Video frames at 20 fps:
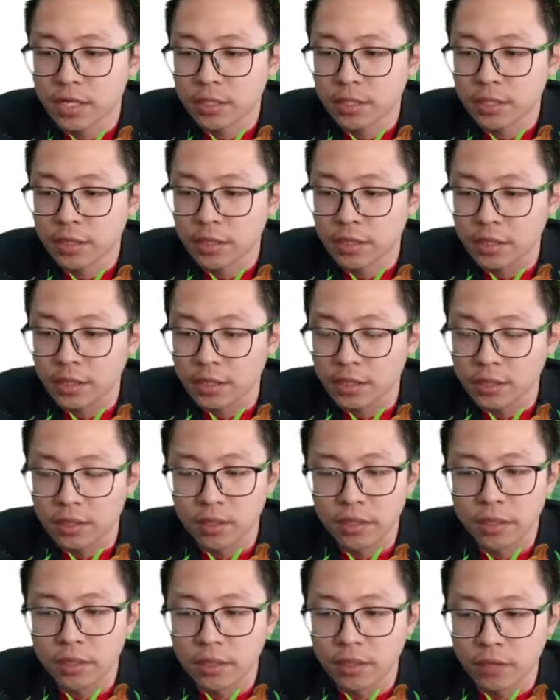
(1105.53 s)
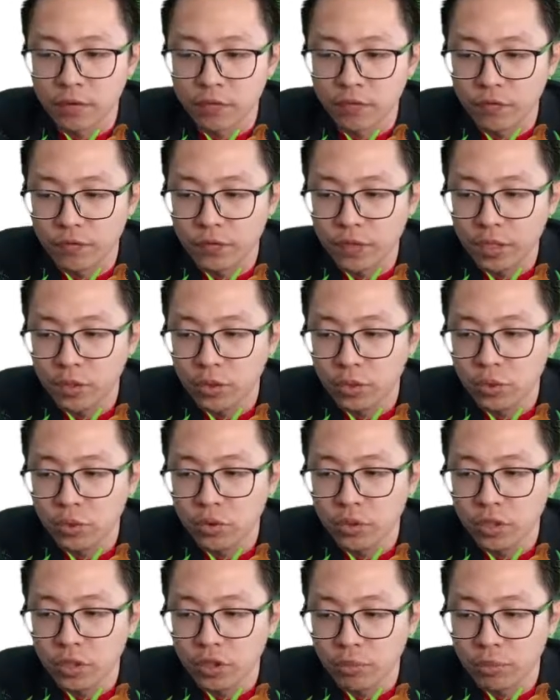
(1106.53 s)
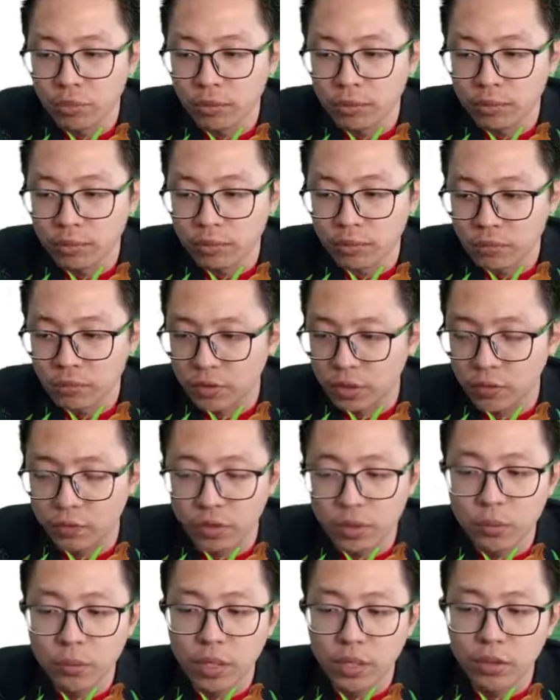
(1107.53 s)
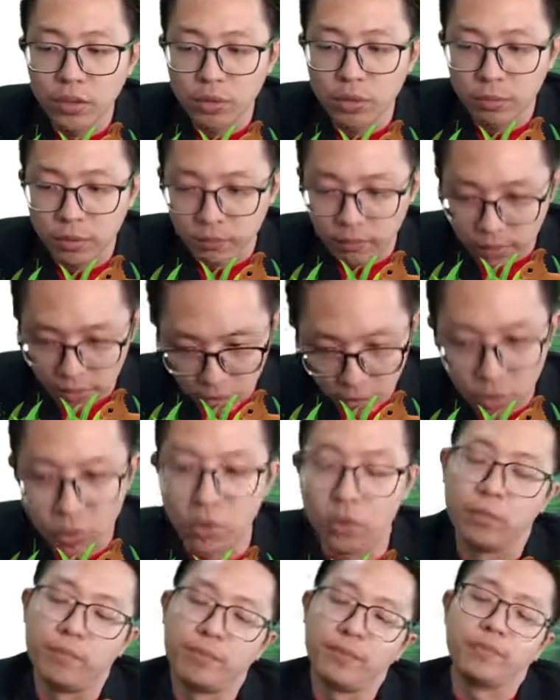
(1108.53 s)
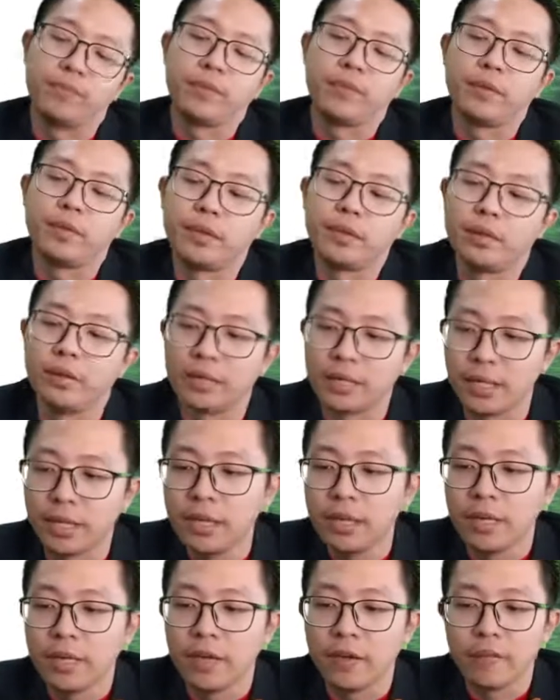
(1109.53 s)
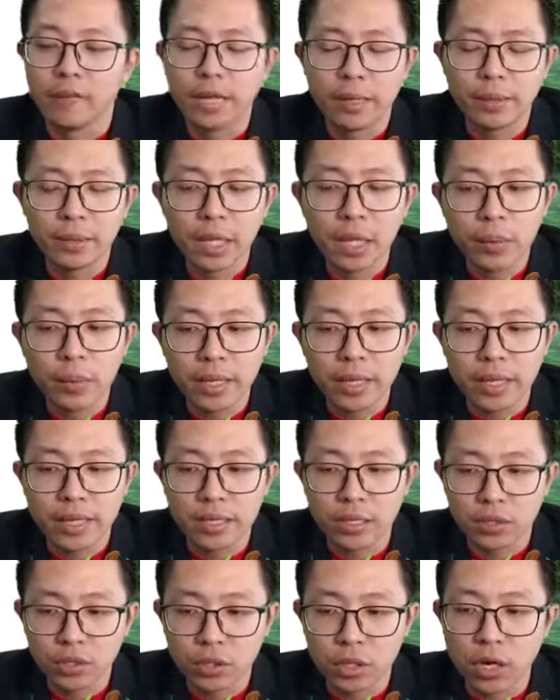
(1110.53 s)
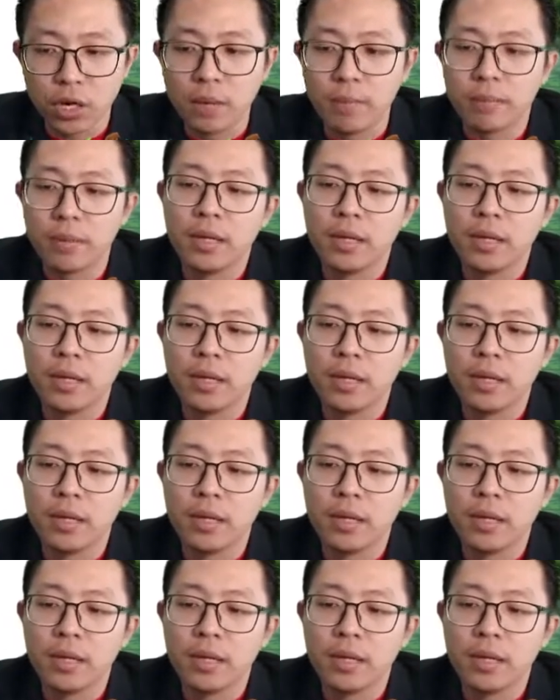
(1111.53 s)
V2 need to be, the V1 need to be below. Okay, if lambda 1 at the top,